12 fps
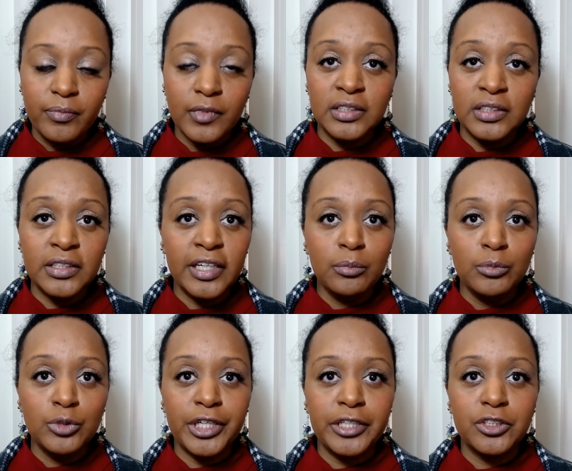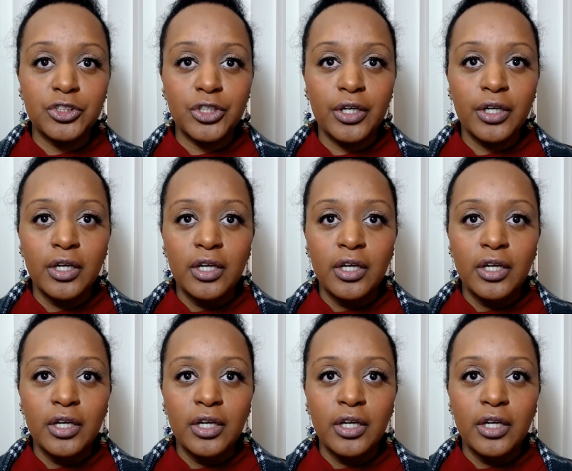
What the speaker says: is a game changer.